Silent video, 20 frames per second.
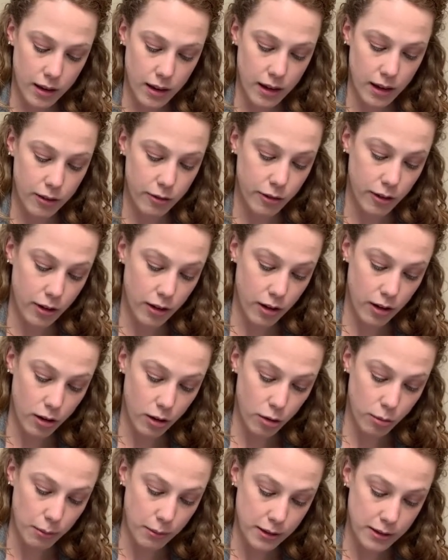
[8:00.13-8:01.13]
And we're
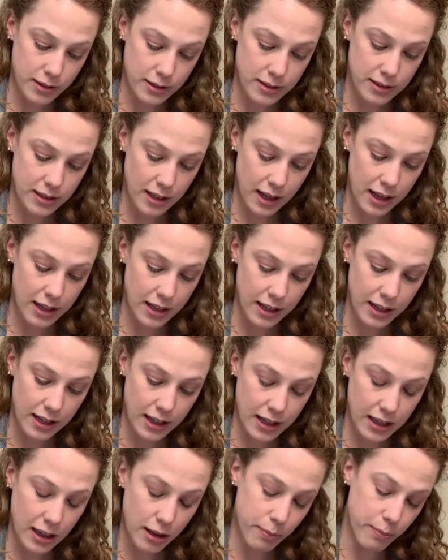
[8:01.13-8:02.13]
almost done
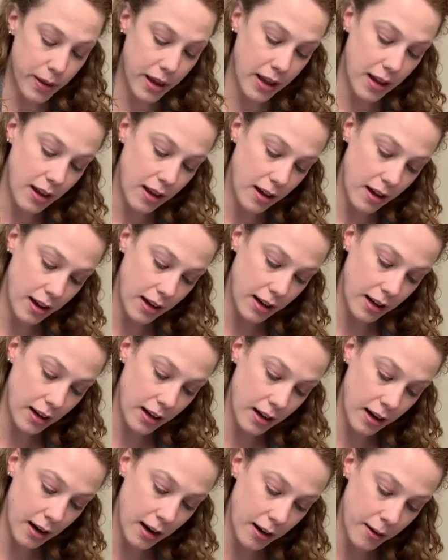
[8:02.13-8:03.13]
getting the pink on
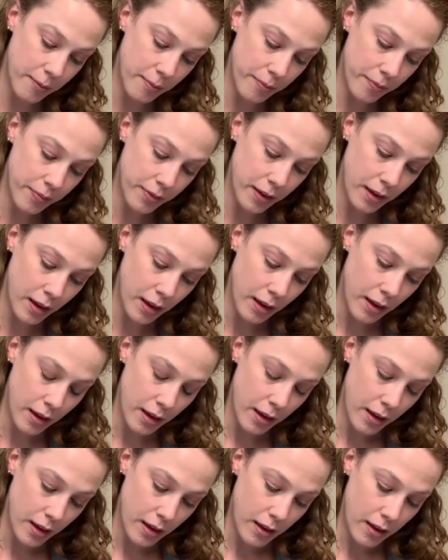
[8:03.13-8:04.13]
here.
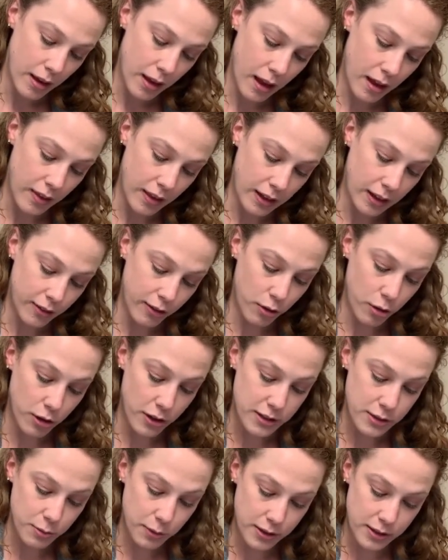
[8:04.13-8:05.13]
And then of
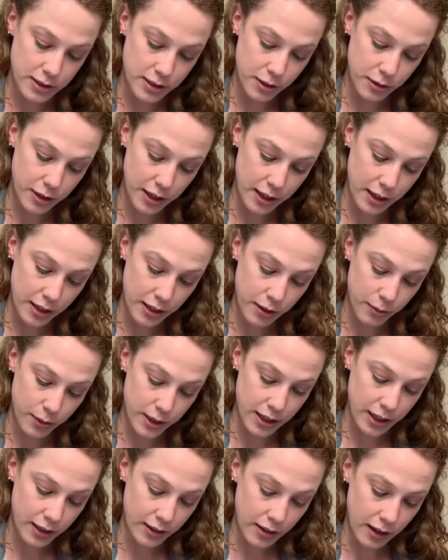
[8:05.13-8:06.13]
course, once you get your
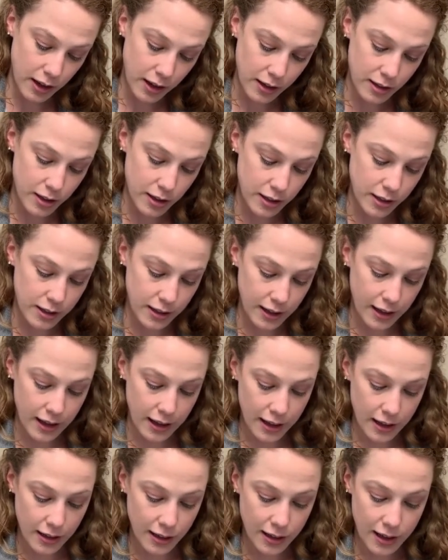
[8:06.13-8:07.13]
reading log turned
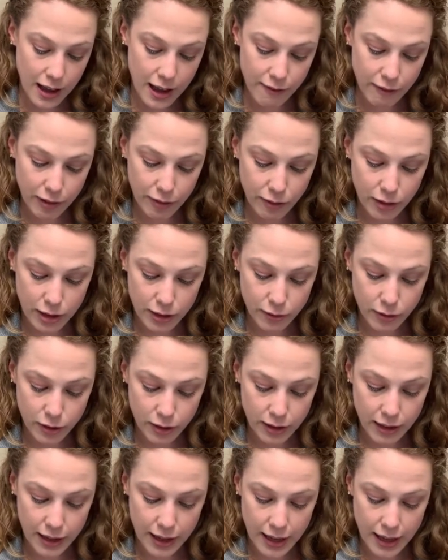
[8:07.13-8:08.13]
in, everyone will
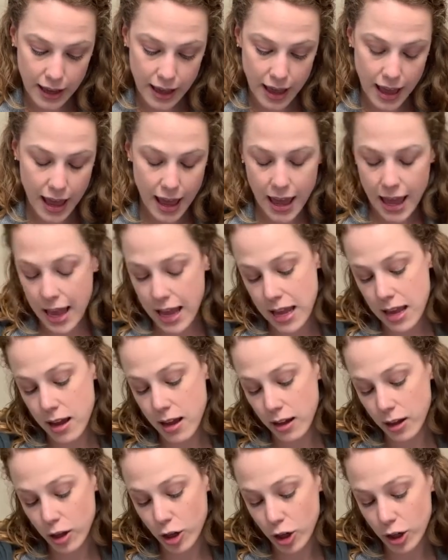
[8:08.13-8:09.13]
get a
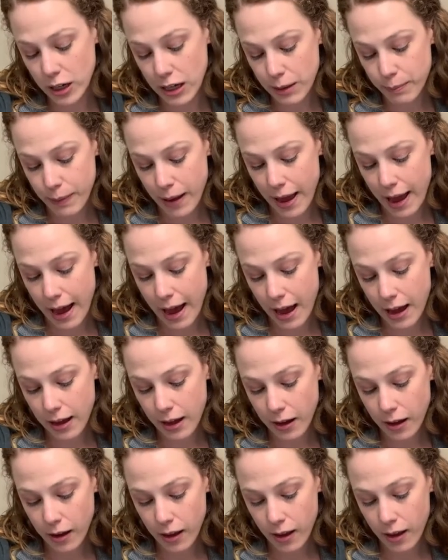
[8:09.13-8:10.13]
goodie bag
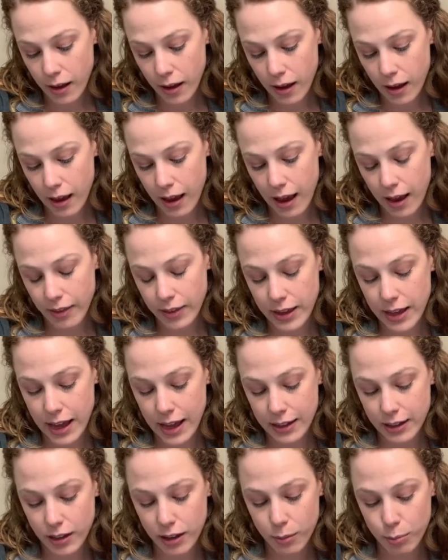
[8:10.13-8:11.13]
at the
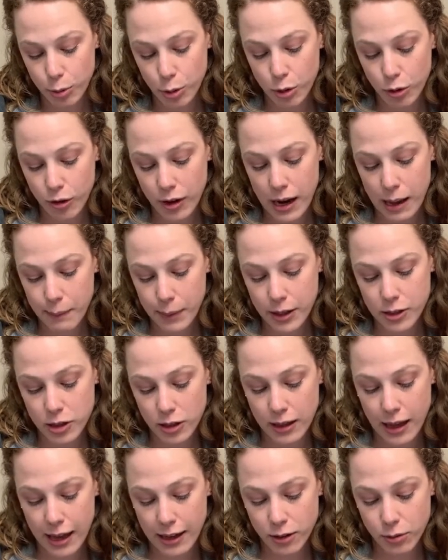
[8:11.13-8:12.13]
end of the program on
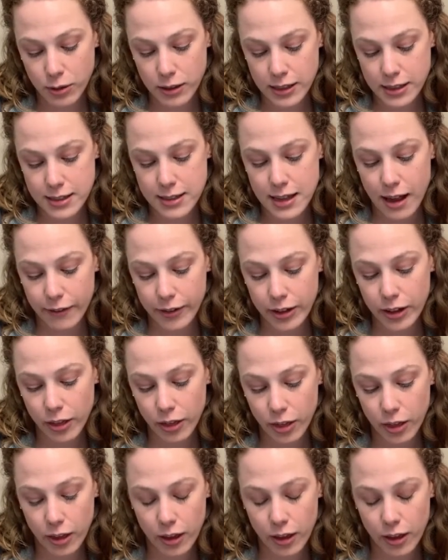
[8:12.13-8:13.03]
July 27th.